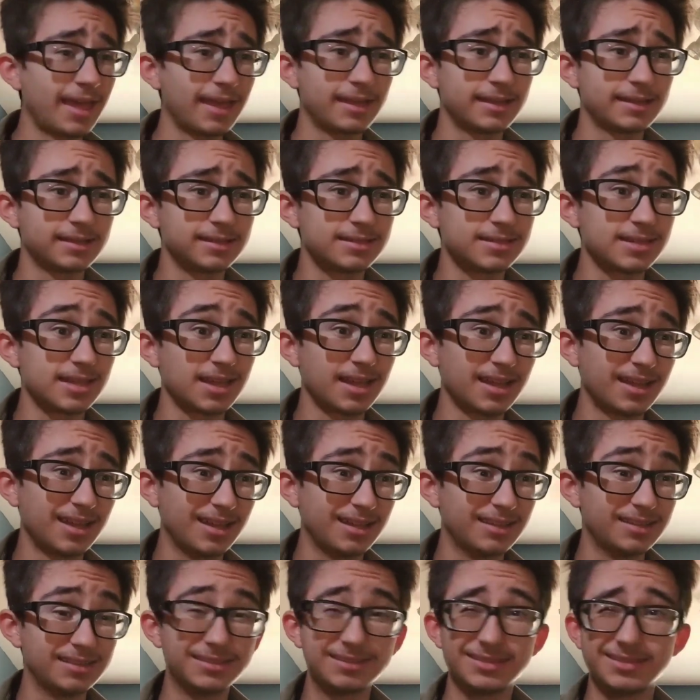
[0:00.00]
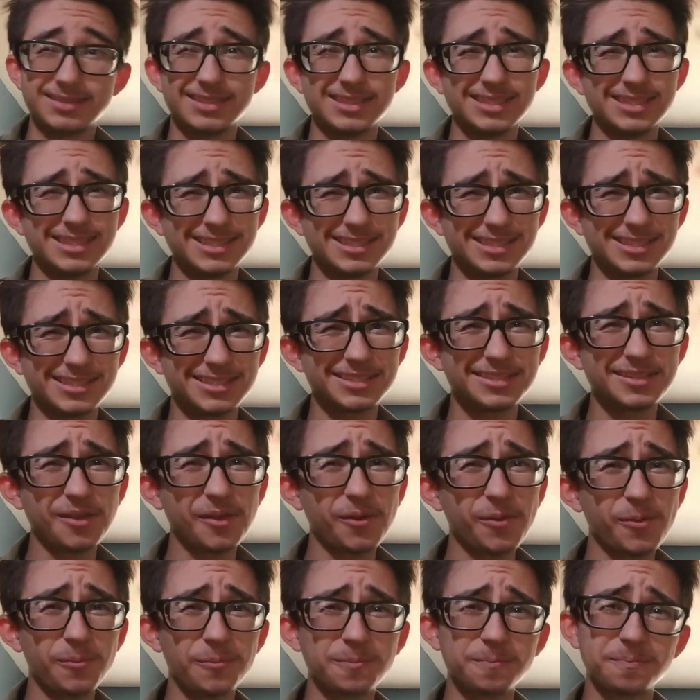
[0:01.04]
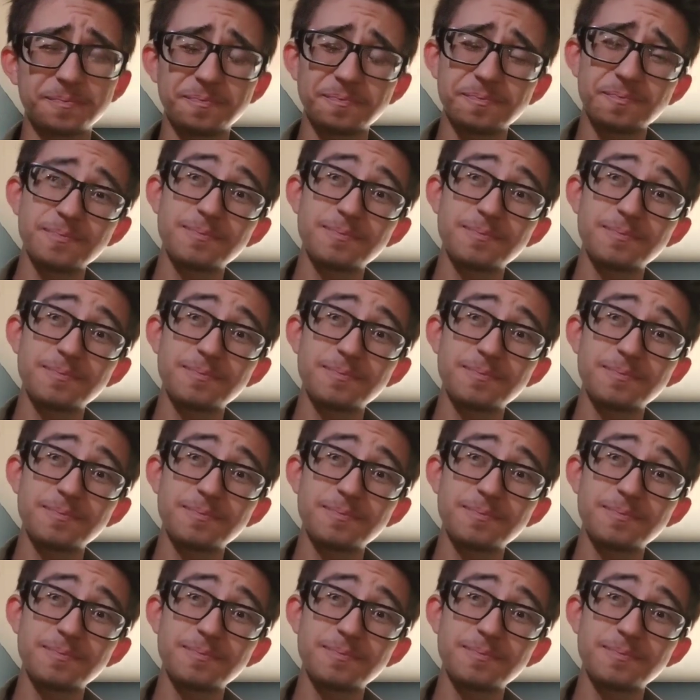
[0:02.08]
And, so,